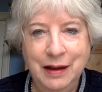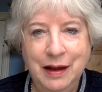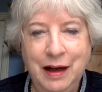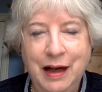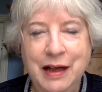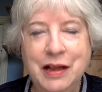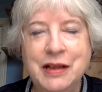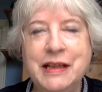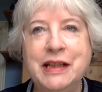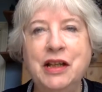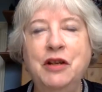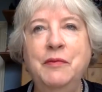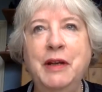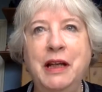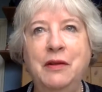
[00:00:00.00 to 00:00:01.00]
I heard
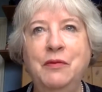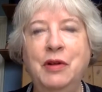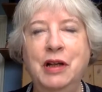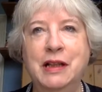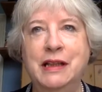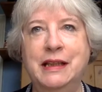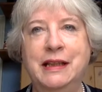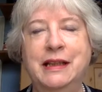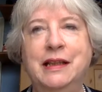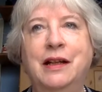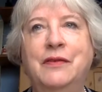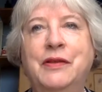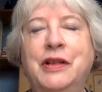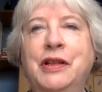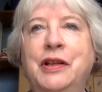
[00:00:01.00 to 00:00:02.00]
so many words this
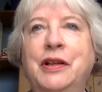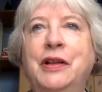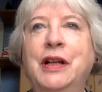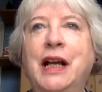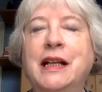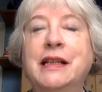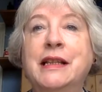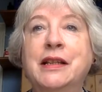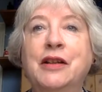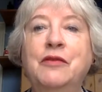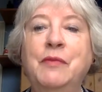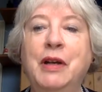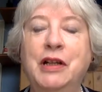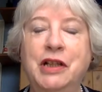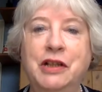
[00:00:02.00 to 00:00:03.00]
afternoon and so
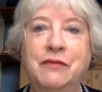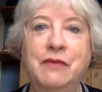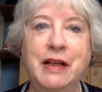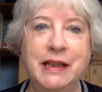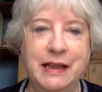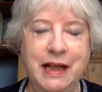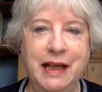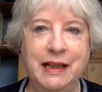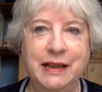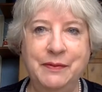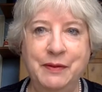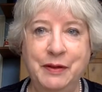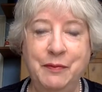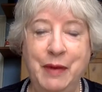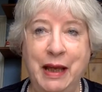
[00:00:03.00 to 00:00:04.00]
much resonates
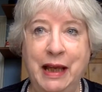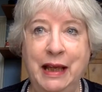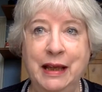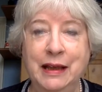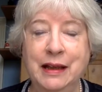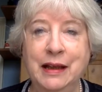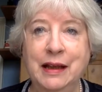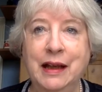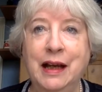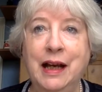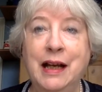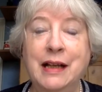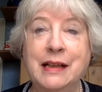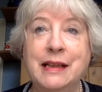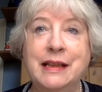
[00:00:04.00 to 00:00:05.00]
with me.
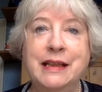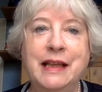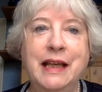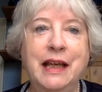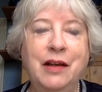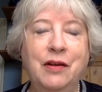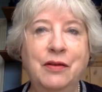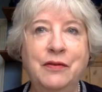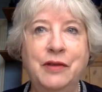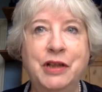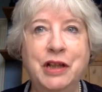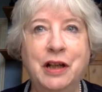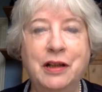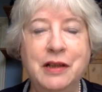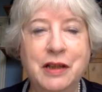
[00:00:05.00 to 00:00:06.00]
As the CEO of the
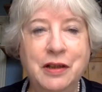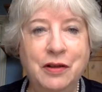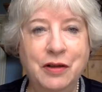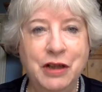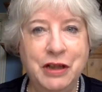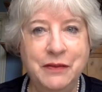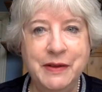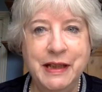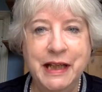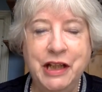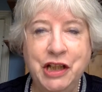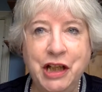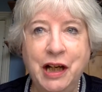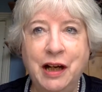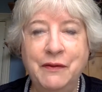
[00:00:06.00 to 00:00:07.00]
Chartered College of
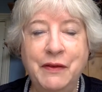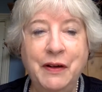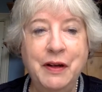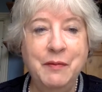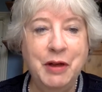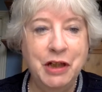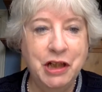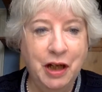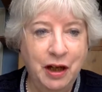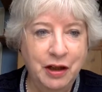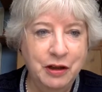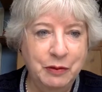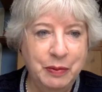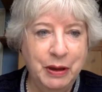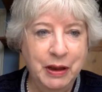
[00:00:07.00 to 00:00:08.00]
Teaching, I very much
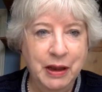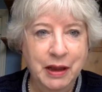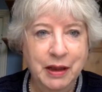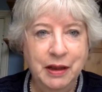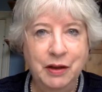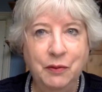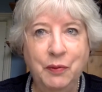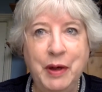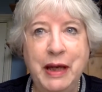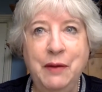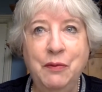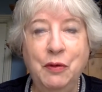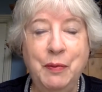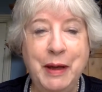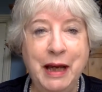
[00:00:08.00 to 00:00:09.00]
hope that we
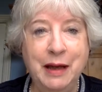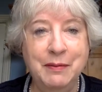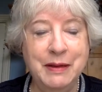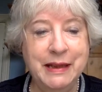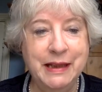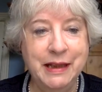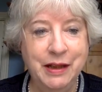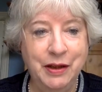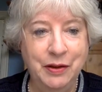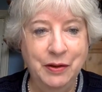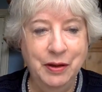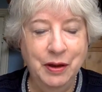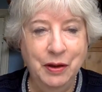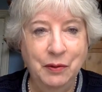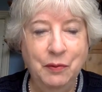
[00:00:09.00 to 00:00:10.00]
will be able to
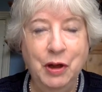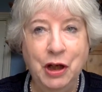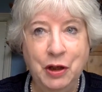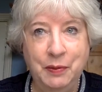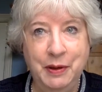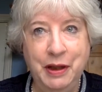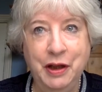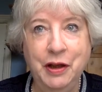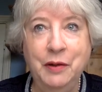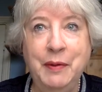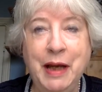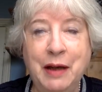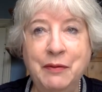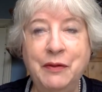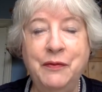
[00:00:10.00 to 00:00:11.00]
work with you. We
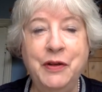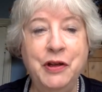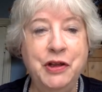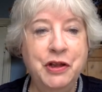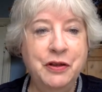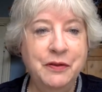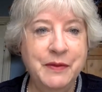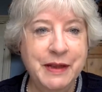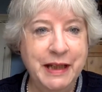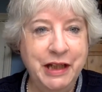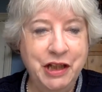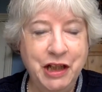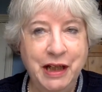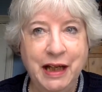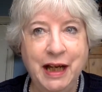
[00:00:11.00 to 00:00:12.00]
have a Future of
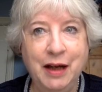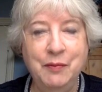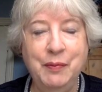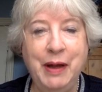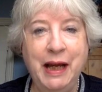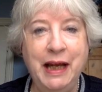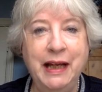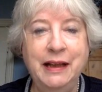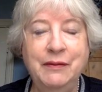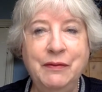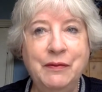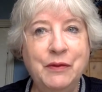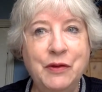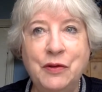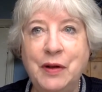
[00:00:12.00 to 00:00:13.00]
Teaching campaign
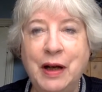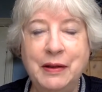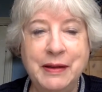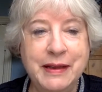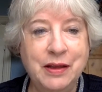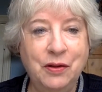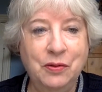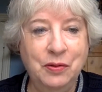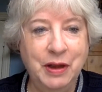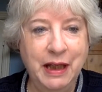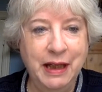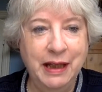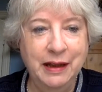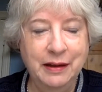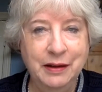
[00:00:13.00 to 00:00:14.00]
throughout this whole
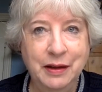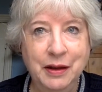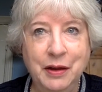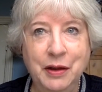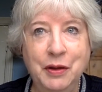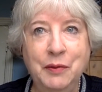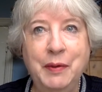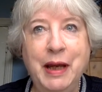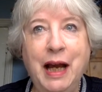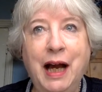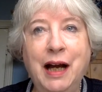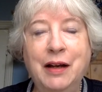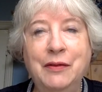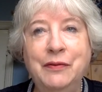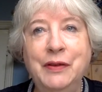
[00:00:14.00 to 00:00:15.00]
year. We
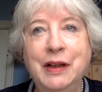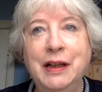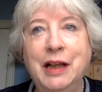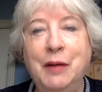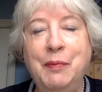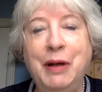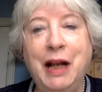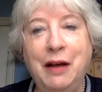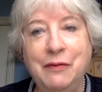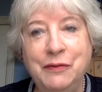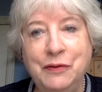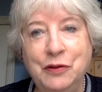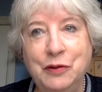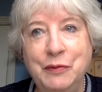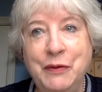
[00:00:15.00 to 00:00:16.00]
have a
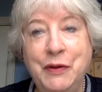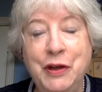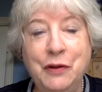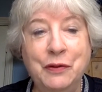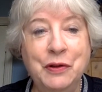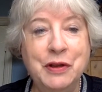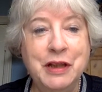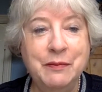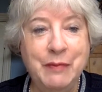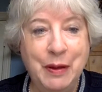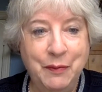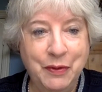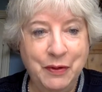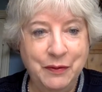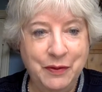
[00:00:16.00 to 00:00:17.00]
platform if you're not a
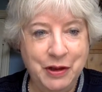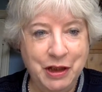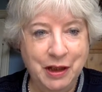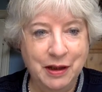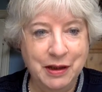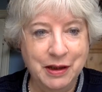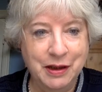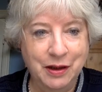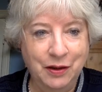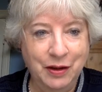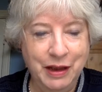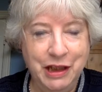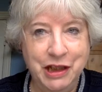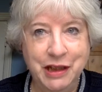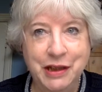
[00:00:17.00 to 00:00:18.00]
member of the Chartered
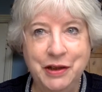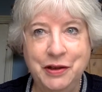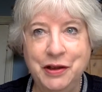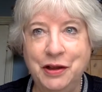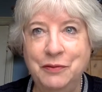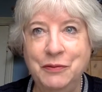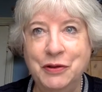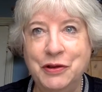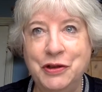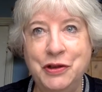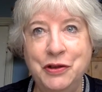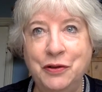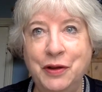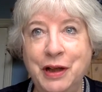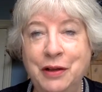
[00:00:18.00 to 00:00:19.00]
College and you don't want to
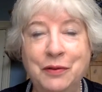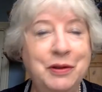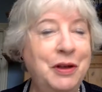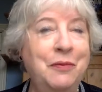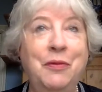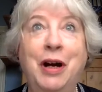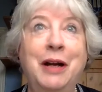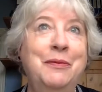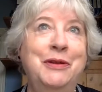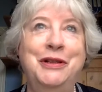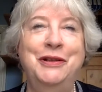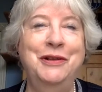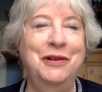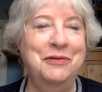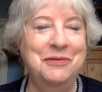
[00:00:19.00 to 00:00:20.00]
join, although why would
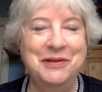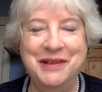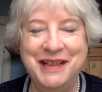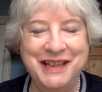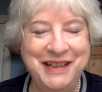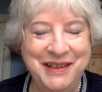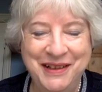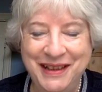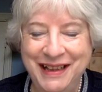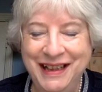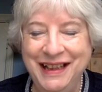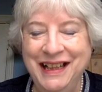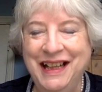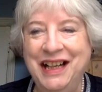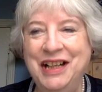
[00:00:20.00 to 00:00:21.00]
you not want to?
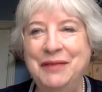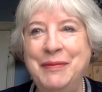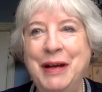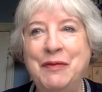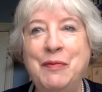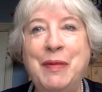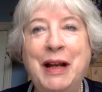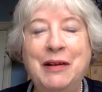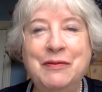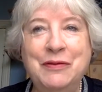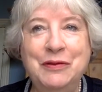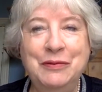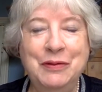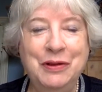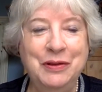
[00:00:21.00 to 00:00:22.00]
We have a
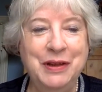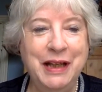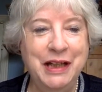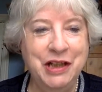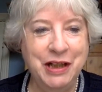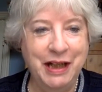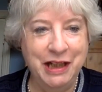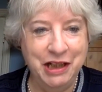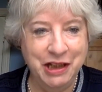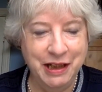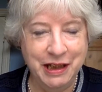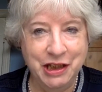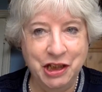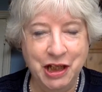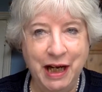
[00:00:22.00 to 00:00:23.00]
platform called the Education
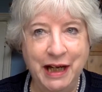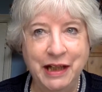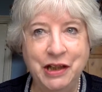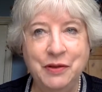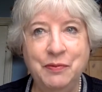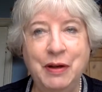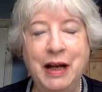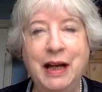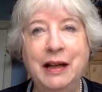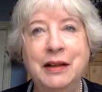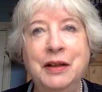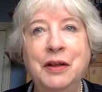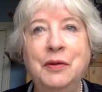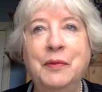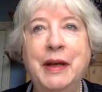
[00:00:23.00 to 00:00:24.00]
Exchange where
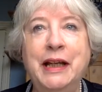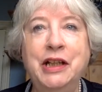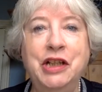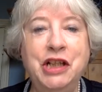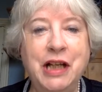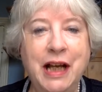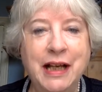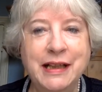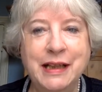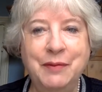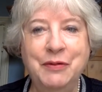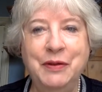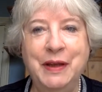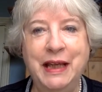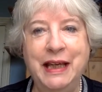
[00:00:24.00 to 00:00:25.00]
we can share some
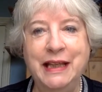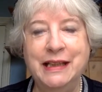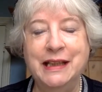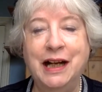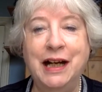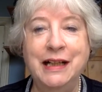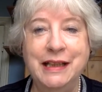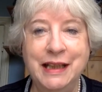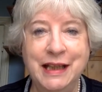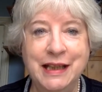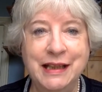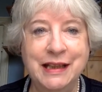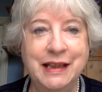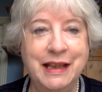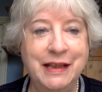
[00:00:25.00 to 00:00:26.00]
of these
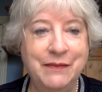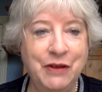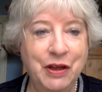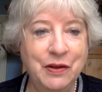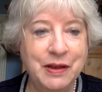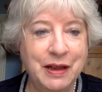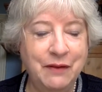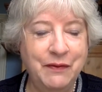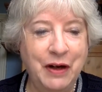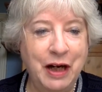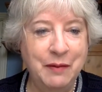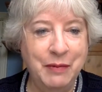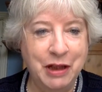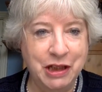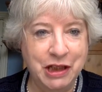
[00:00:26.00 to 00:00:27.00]
ideas and these views, and I very
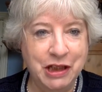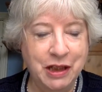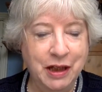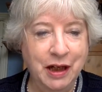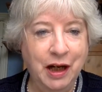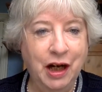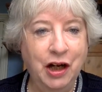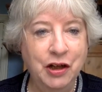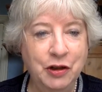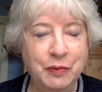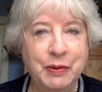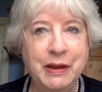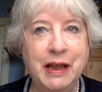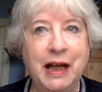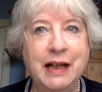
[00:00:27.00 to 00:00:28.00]
much hope
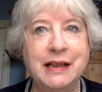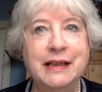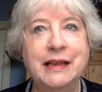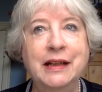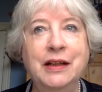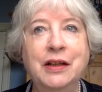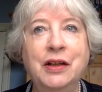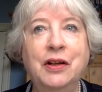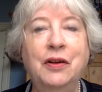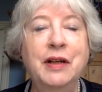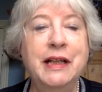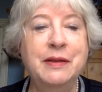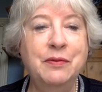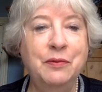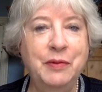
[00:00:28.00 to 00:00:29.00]
that
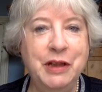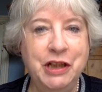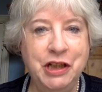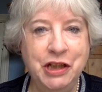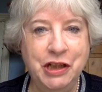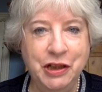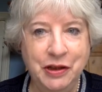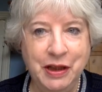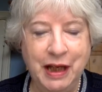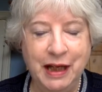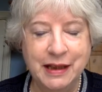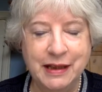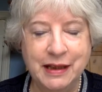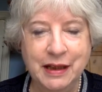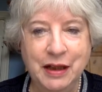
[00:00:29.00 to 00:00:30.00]
colleagues will wish to do
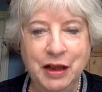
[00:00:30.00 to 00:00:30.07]
that.